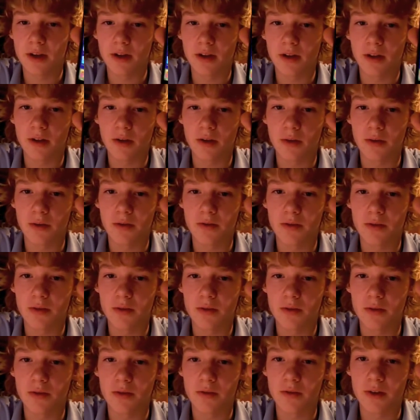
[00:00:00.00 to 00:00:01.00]
along with you
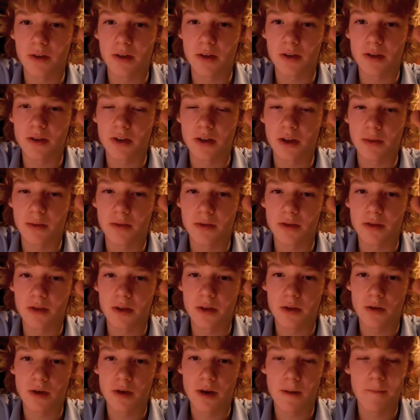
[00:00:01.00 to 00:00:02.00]
for the first time.
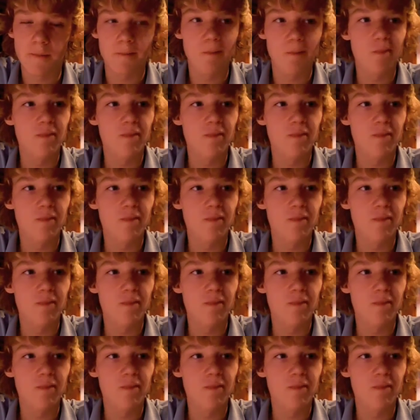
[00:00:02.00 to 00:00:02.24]
So